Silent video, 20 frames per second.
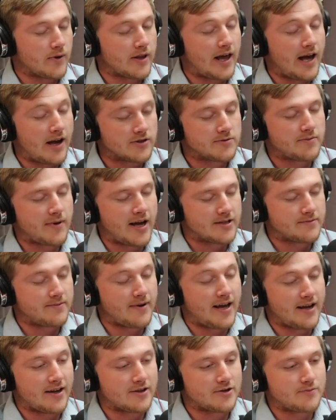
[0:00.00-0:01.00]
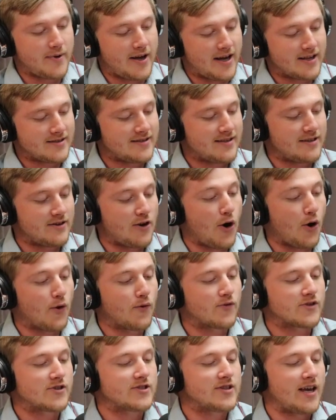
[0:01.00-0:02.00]
Well, the House package passed an
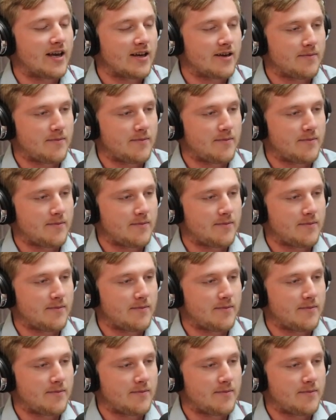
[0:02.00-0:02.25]
oversight